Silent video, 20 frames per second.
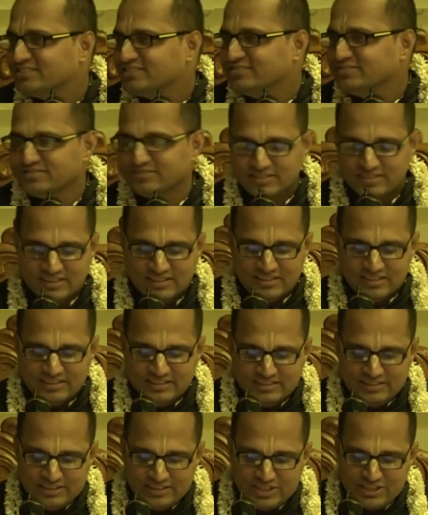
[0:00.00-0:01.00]

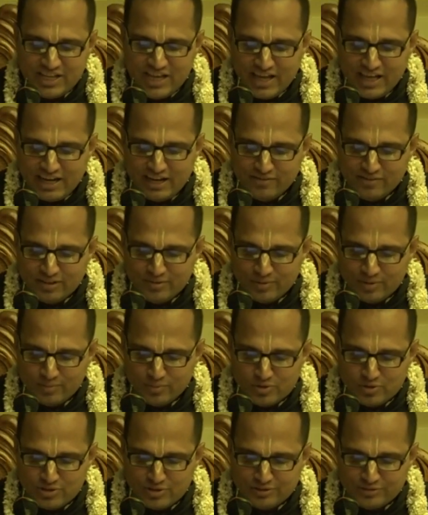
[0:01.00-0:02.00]
Hmm. she agreed with the
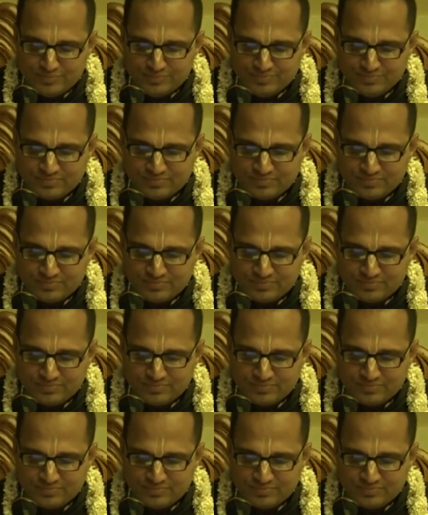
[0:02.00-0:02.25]
proposal.